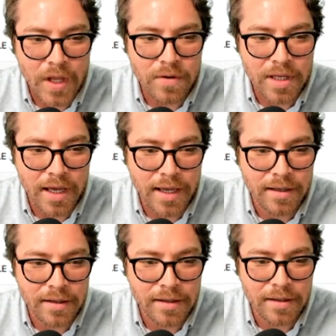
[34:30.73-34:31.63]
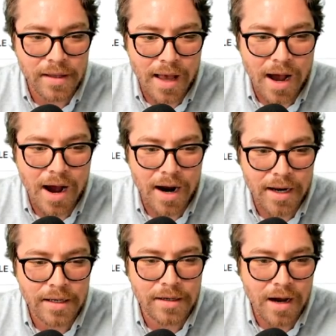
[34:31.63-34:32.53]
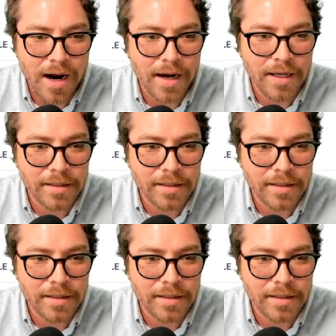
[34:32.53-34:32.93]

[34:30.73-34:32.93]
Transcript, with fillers: Okay. All right. All right.